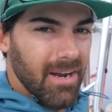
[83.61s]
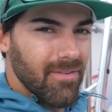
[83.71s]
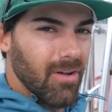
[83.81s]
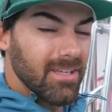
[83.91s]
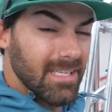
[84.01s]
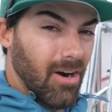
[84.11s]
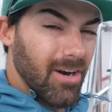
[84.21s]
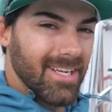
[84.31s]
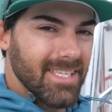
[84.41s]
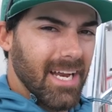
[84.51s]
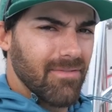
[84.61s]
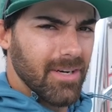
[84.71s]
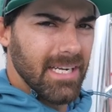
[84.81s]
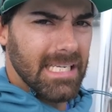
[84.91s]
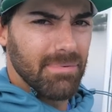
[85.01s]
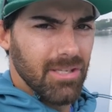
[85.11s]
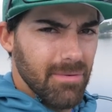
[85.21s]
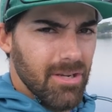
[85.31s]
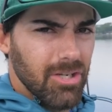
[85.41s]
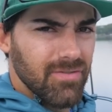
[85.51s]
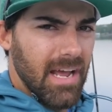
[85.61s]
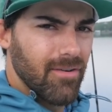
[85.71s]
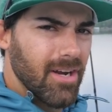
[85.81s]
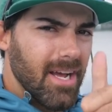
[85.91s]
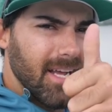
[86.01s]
If y'all are excited for today's episode, do me a huge favor,